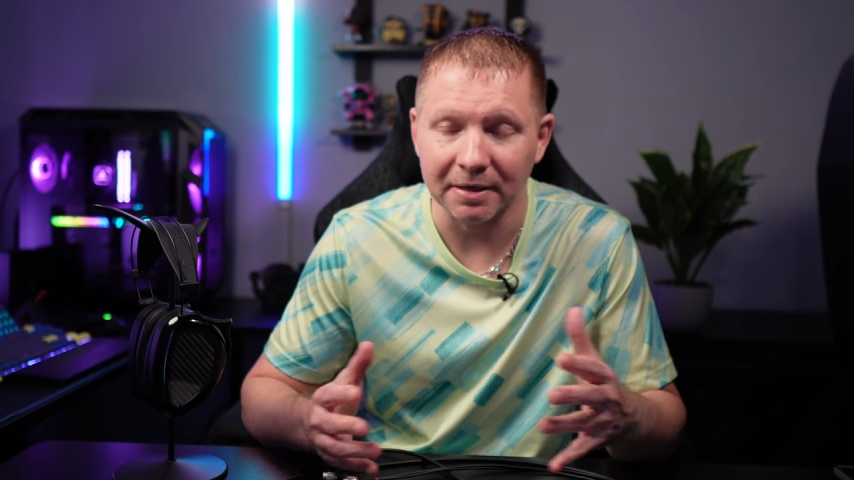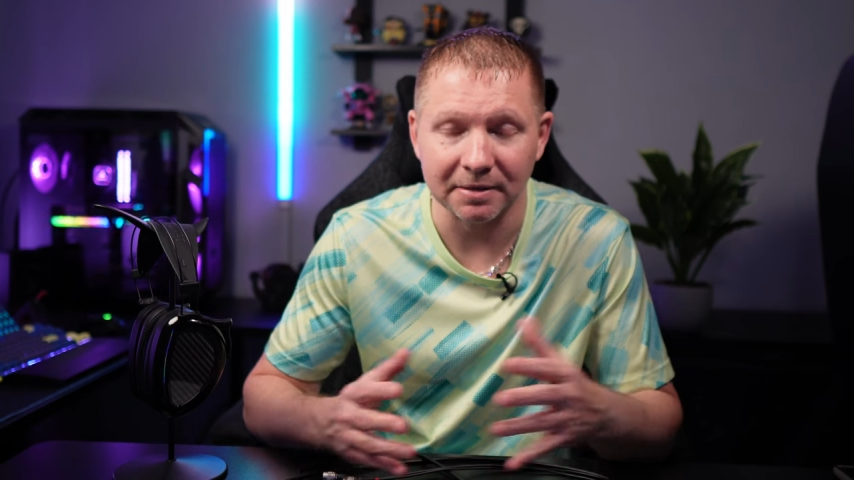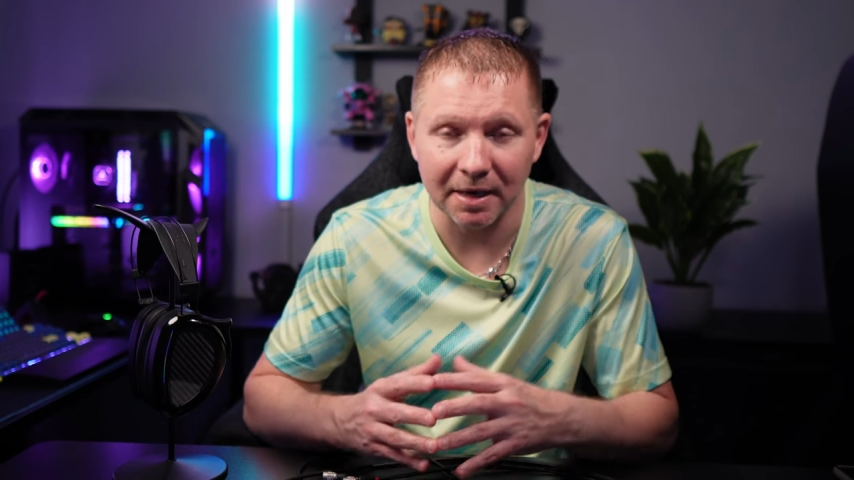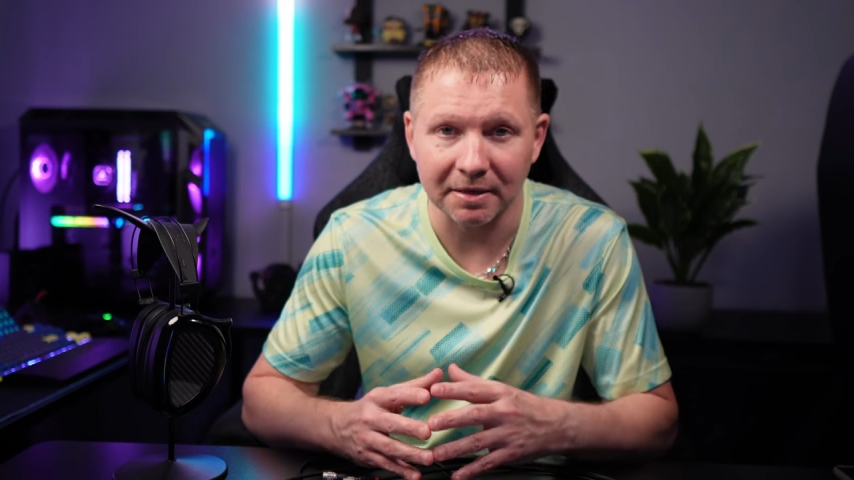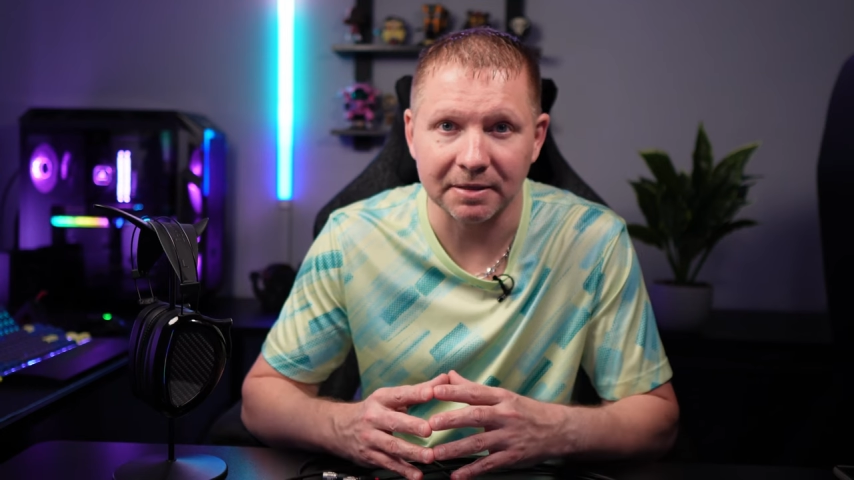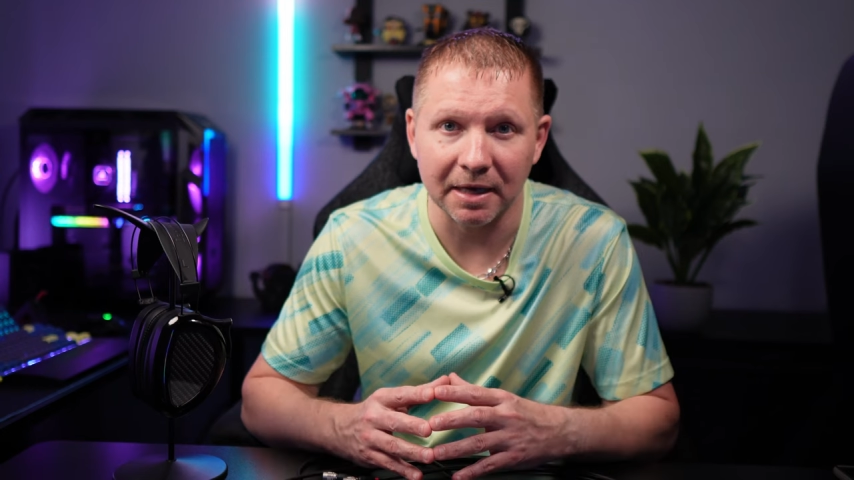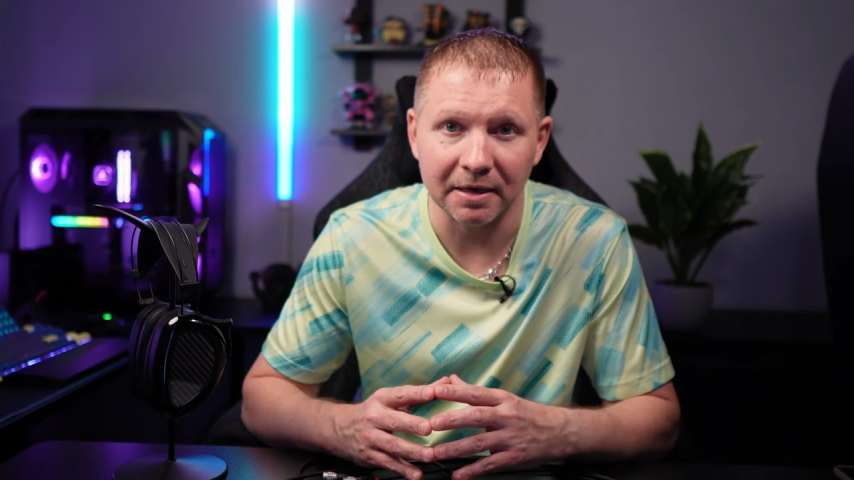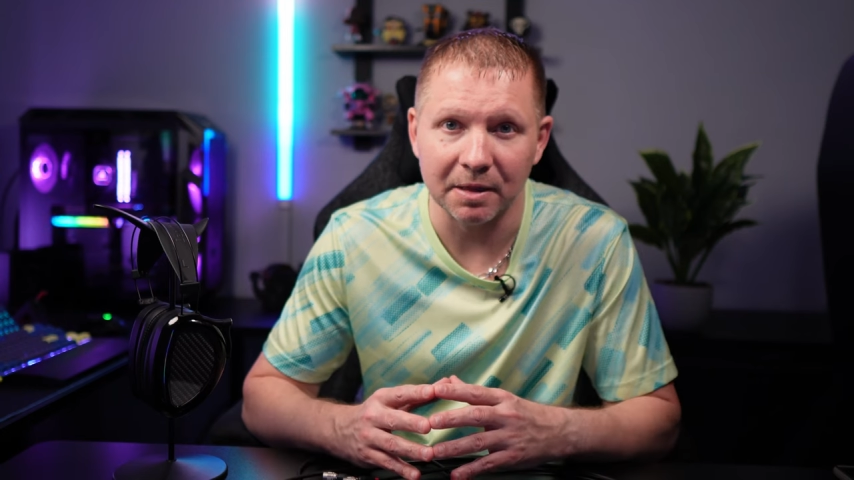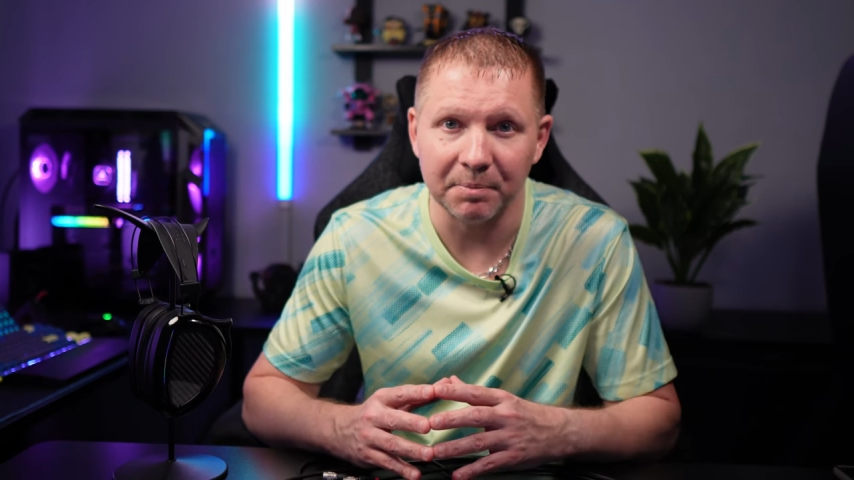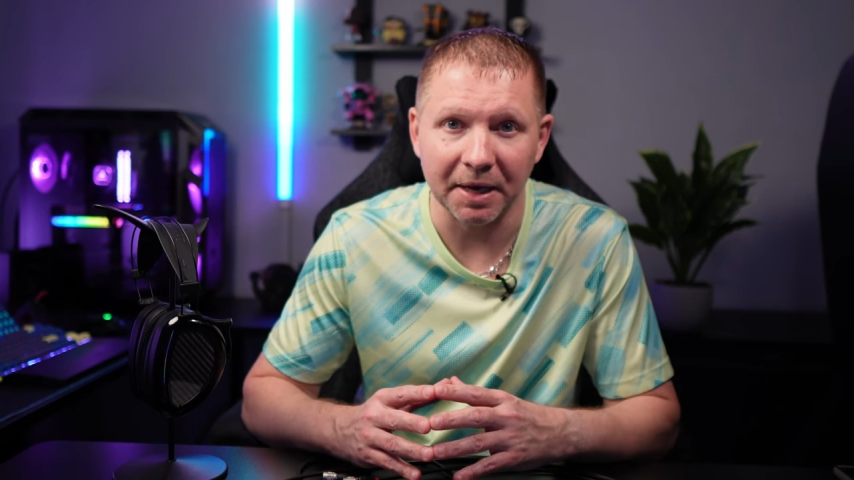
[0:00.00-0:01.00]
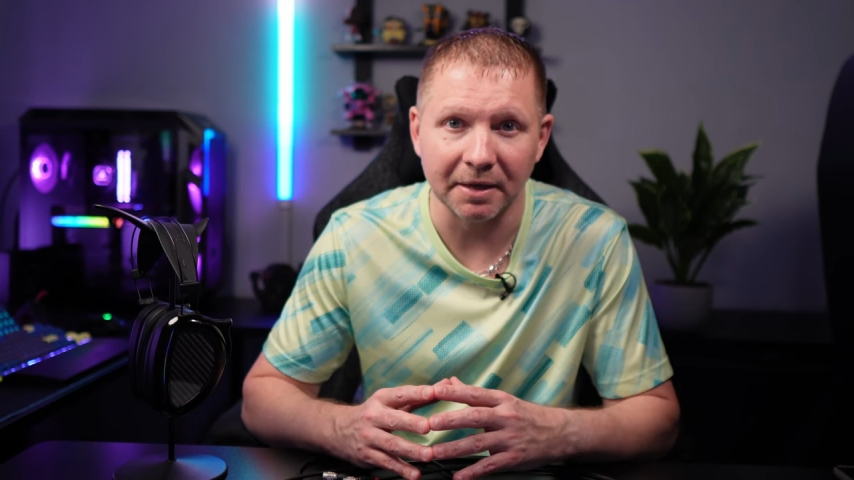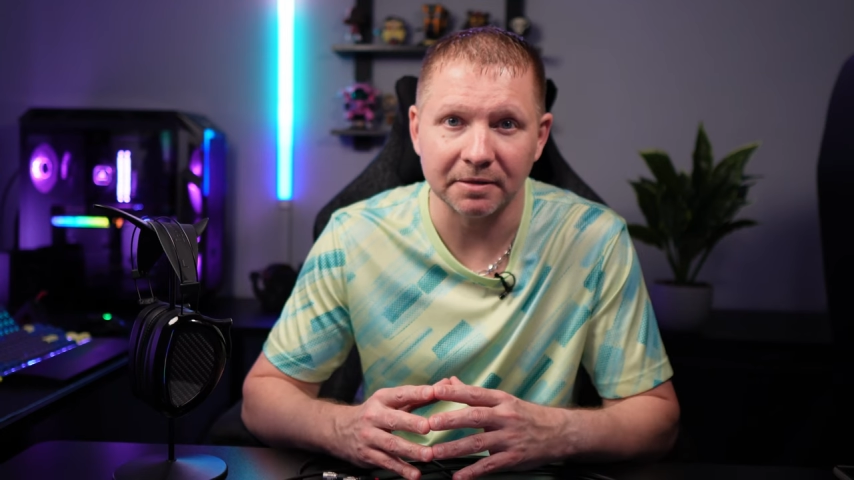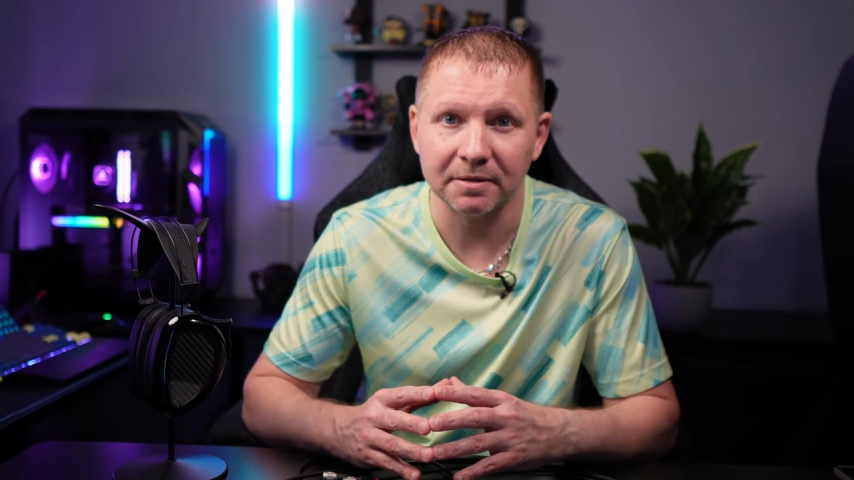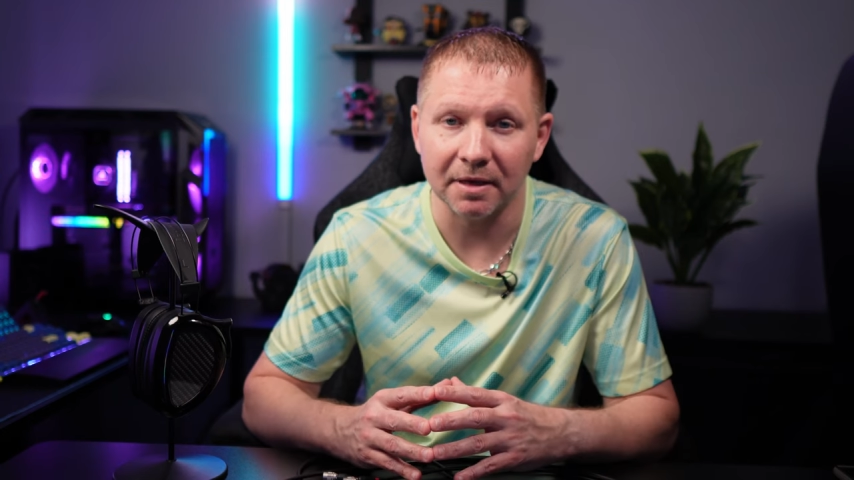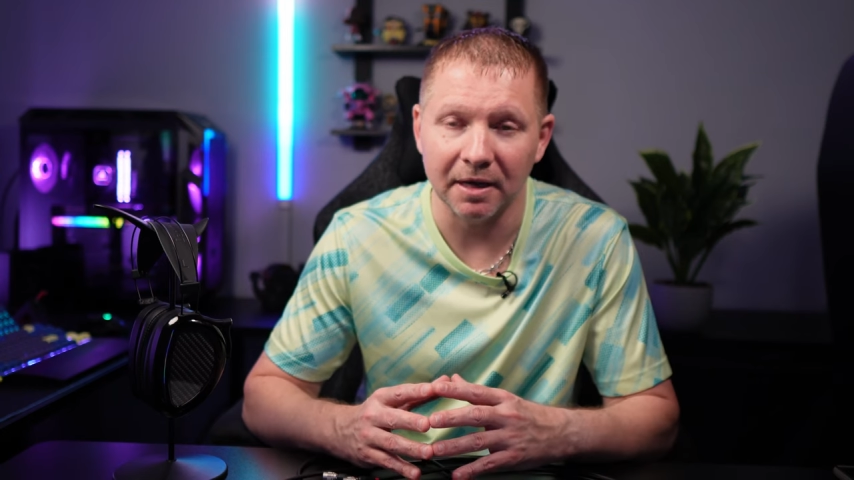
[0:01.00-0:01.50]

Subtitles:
does that extend in the bass.